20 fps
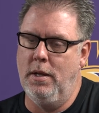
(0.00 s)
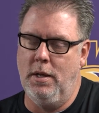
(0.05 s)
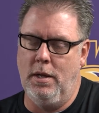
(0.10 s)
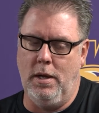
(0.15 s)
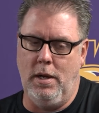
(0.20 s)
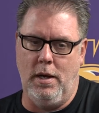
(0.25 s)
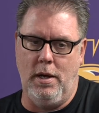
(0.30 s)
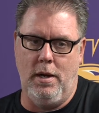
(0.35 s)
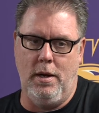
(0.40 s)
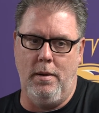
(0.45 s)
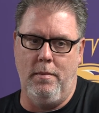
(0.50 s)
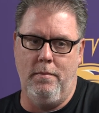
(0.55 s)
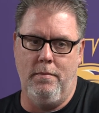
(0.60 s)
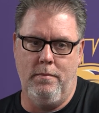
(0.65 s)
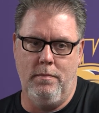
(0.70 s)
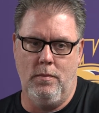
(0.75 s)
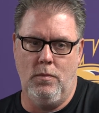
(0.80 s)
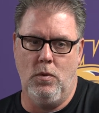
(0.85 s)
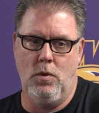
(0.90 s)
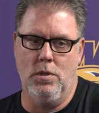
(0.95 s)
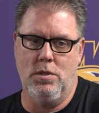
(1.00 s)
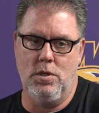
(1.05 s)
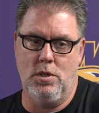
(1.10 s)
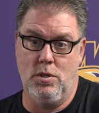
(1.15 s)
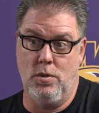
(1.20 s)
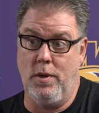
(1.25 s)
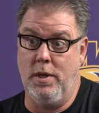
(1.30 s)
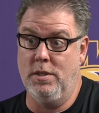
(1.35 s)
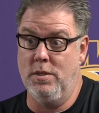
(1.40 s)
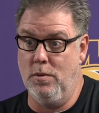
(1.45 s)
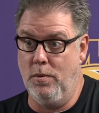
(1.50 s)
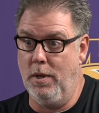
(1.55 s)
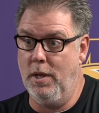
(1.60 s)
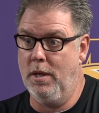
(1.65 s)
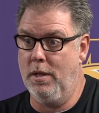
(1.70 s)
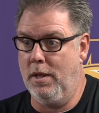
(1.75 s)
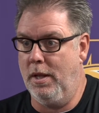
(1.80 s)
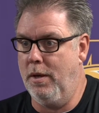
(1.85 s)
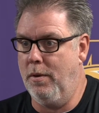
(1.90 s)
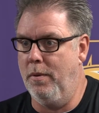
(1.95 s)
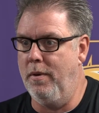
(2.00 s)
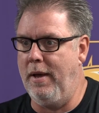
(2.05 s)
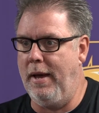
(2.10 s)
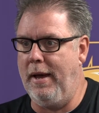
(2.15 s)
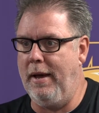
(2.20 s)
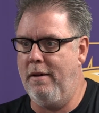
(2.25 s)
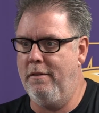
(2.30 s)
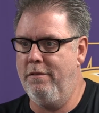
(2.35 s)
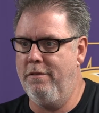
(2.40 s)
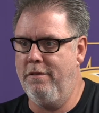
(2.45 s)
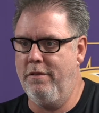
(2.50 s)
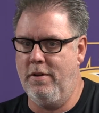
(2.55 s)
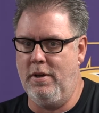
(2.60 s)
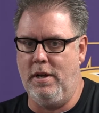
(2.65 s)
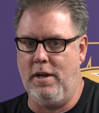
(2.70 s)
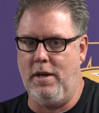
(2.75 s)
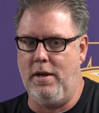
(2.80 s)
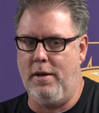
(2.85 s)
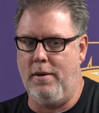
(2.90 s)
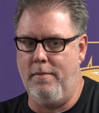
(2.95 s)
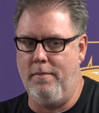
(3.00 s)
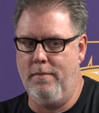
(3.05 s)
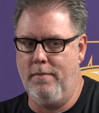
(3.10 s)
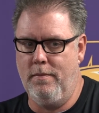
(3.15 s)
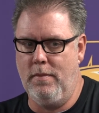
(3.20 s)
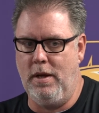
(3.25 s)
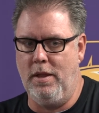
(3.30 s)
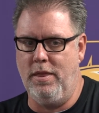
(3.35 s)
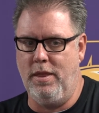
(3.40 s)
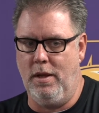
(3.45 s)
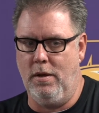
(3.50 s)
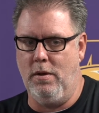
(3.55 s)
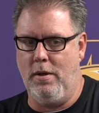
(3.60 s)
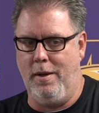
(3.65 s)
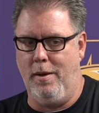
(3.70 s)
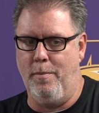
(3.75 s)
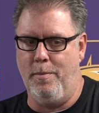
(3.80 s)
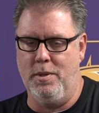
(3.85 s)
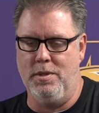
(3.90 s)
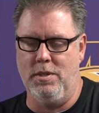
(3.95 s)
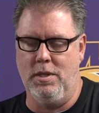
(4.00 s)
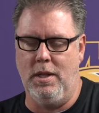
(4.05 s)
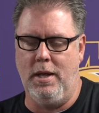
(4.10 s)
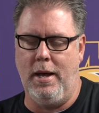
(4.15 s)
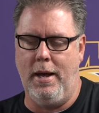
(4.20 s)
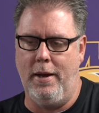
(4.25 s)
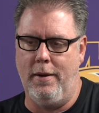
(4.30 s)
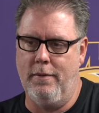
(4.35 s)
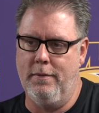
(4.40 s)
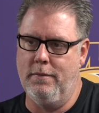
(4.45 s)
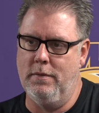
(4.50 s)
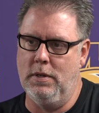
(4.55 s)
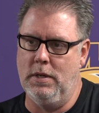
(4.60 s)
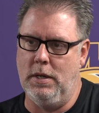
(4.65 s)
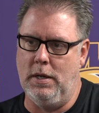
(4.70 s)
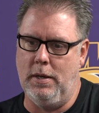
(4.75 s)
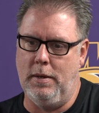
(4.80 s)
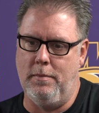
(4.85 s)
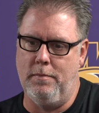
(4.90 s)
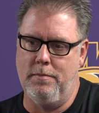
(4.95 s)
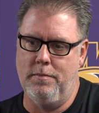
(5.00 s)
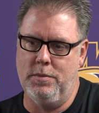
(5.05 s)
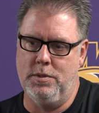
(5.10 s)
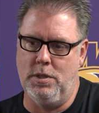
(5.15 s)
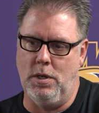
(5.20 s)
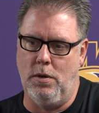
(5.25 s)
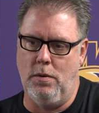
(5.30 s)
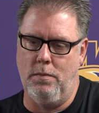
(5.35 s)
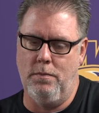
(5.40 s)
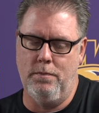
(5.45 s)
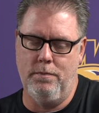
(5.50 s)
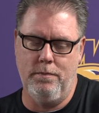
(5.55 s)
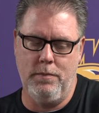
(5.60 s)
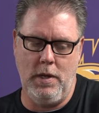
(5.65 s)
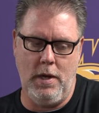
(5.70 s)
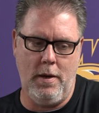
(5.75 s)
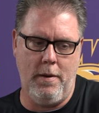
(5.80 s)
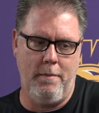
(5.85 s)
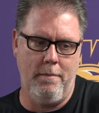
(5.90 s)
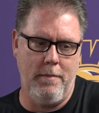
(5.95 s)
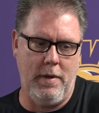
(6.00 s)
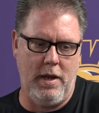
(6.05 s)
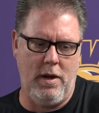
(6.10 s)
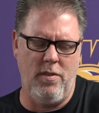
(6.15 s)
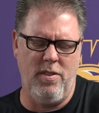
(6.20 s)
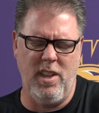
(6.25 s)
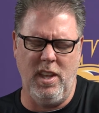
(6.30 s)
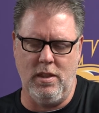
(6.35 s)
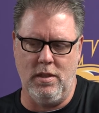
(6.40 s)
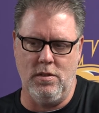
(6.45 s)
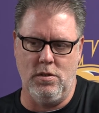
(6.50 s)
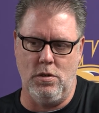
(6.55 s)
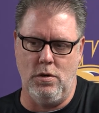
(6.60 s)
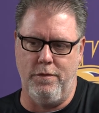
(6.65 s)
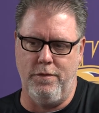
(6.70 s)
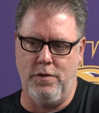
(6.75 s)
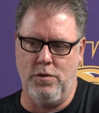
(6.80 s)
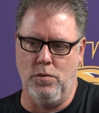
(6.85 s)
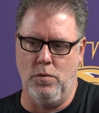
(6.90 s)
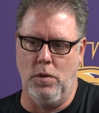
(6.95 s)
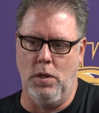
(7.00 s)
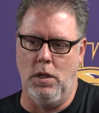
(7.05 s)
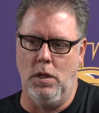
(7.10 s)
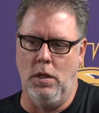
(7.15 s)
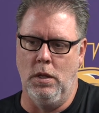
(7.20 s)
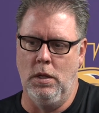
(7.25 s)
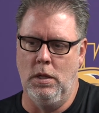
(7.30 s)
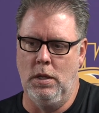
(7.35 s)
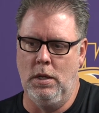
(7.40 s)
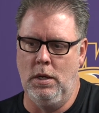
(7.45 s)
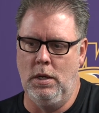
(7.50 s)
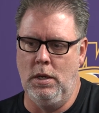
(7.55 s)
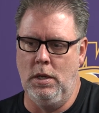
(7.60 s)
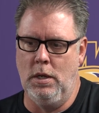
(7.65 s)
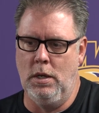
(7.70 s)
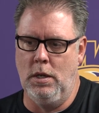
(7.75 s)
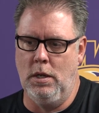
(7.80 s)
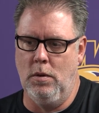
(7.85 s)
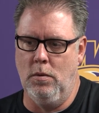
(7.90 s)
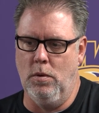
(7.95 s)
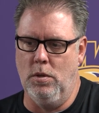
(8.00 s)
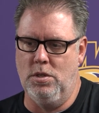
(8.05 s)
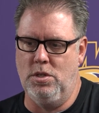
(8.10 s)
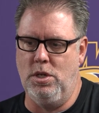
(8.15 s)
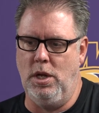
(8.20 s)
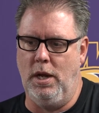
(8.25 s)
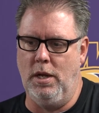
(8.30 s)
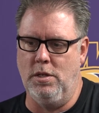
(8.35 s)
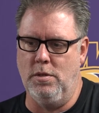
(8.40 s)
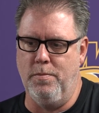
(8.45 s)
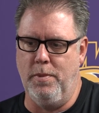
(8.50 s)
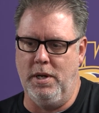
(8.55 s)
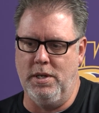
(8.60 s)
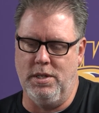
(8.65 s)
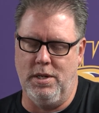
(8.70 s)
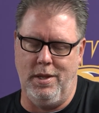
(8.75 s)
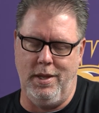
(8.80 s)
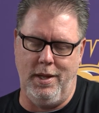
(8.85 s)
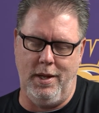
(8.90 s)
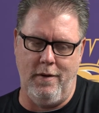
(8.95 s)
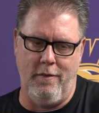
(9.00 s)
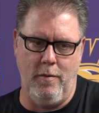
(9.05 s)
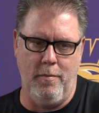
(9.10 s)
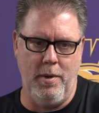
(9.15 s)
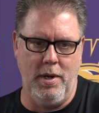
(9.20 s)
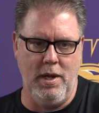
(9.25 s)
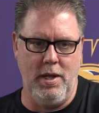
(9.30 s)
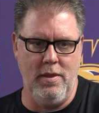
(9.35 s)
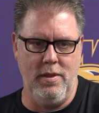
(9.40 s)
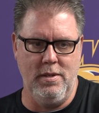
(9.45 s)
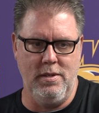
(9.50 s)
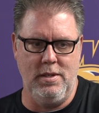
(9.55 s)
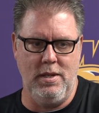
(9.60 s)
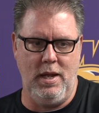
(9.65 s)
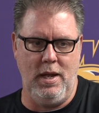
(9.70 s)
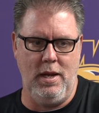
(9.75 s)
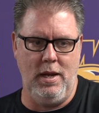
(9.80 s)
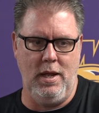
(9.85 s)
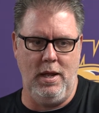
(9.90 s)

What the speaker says: once or twice a week like we have, I think will help us a lot. I don't think the surface will will change much. I think everybody in this day and